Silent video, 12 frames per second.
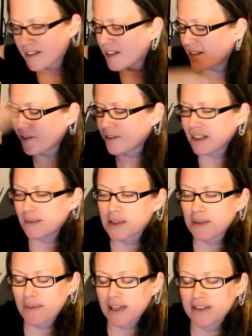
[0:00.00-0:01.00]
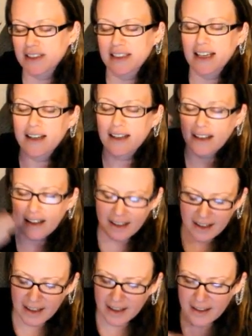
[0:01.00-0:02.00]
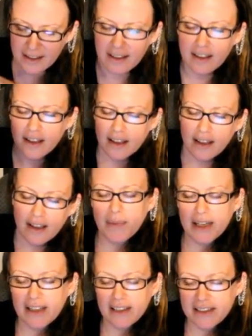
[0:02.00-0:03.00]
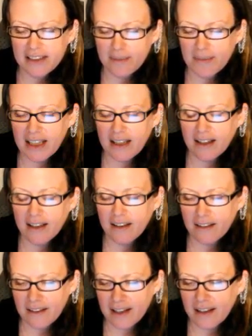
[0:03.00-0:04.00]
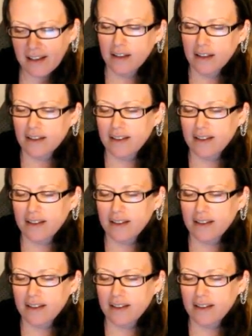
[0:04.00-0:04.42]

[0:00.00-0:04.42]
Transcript: get you leaps and bounds ahead, but it's something that